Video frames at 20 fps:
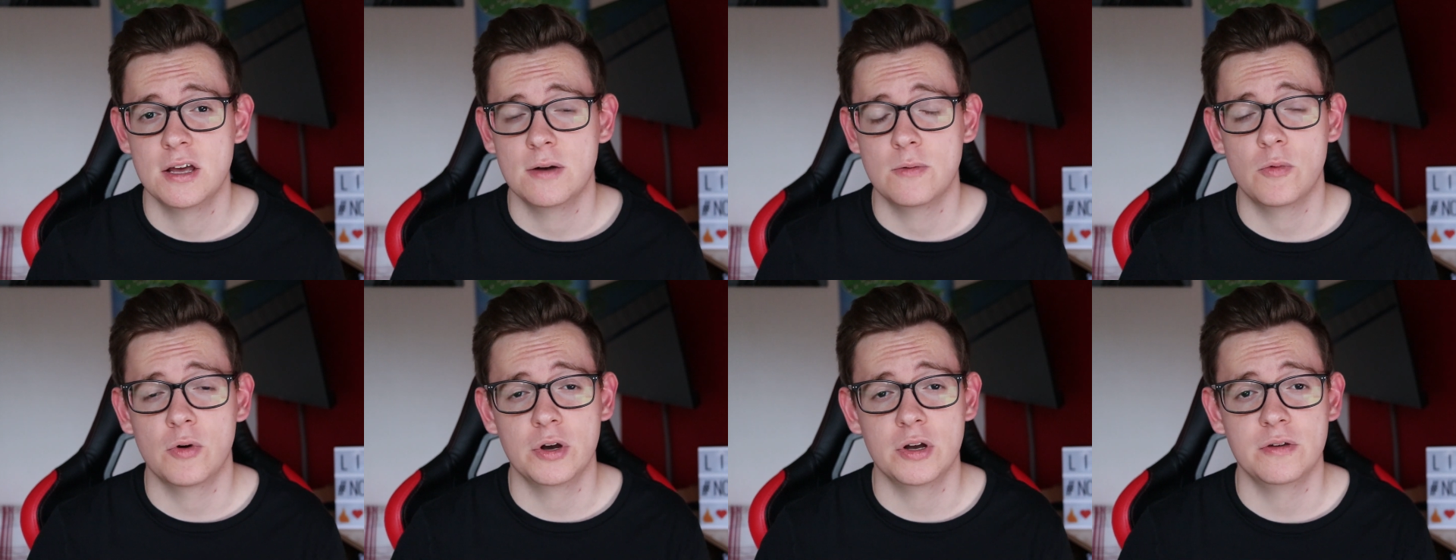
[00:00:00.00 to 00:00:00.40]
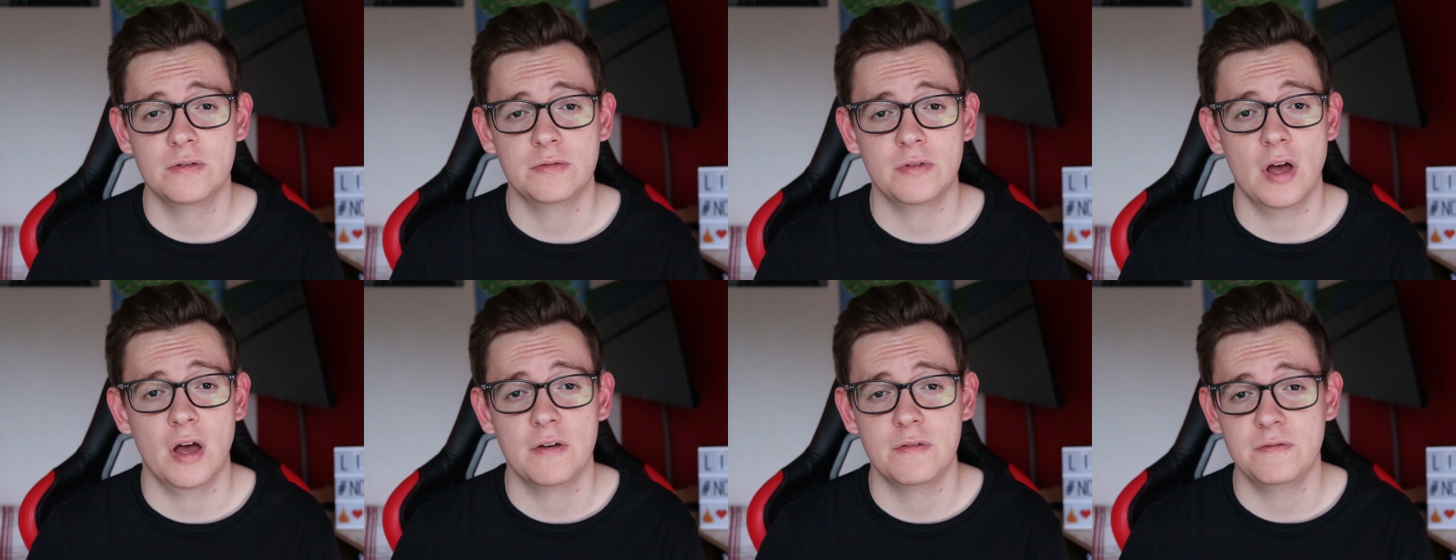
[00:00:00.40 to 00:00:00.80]
one of
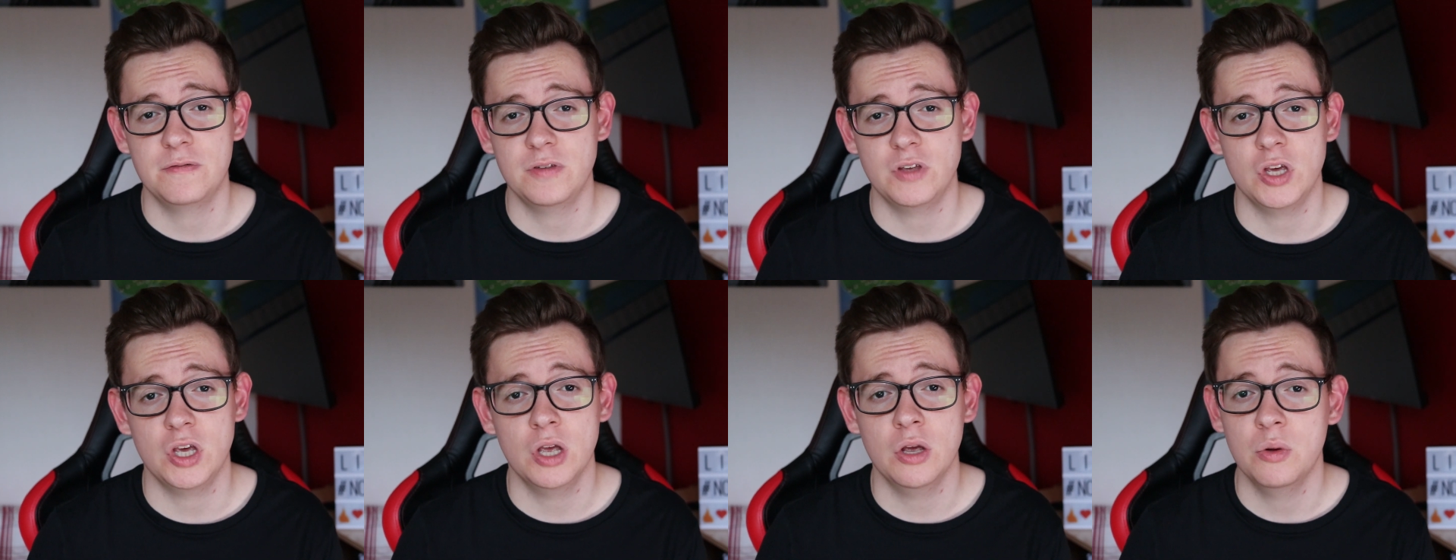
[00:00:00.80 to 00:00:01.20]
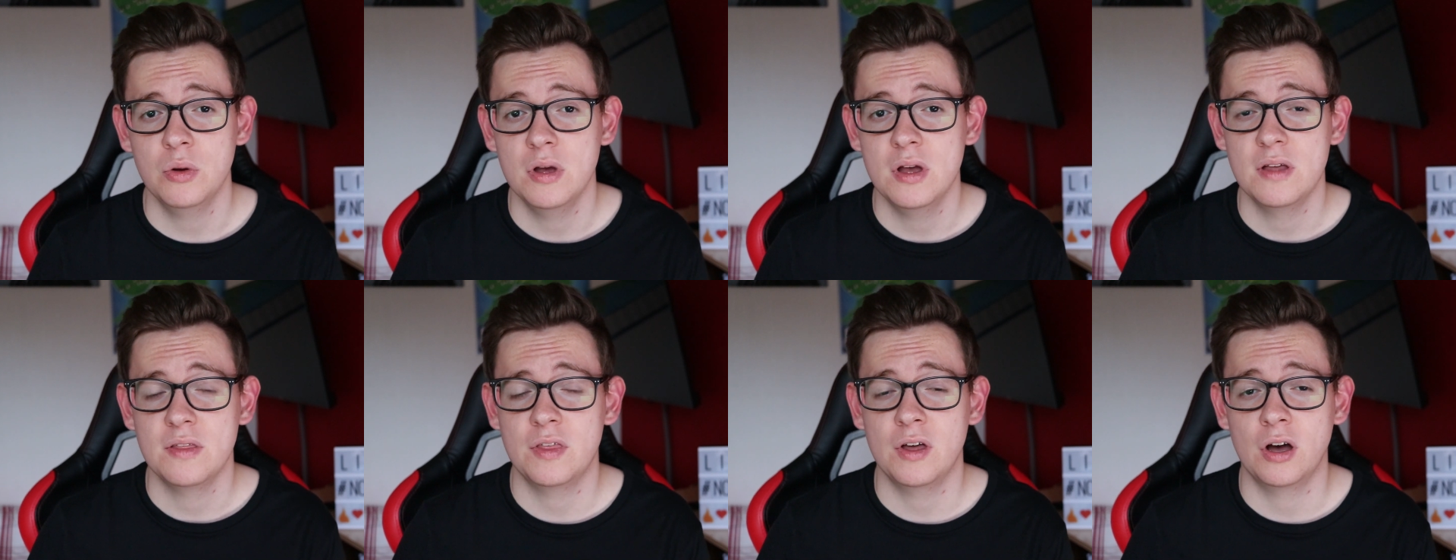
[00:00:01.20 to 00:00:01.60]
a few
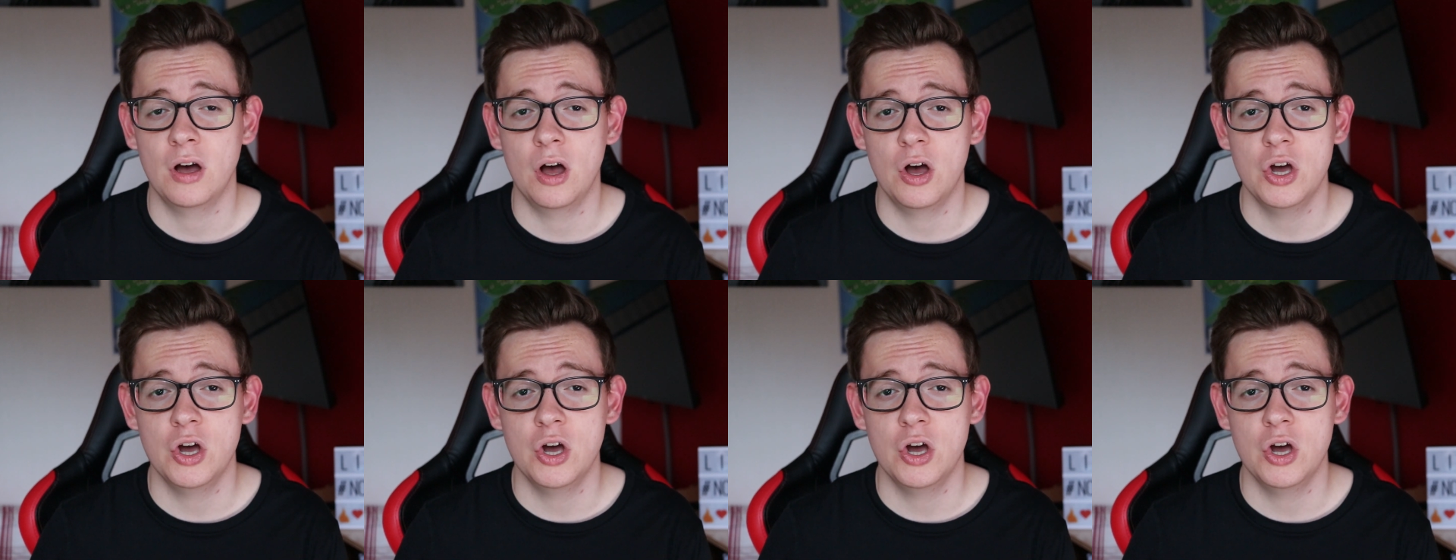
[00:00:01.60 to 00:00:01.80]
that are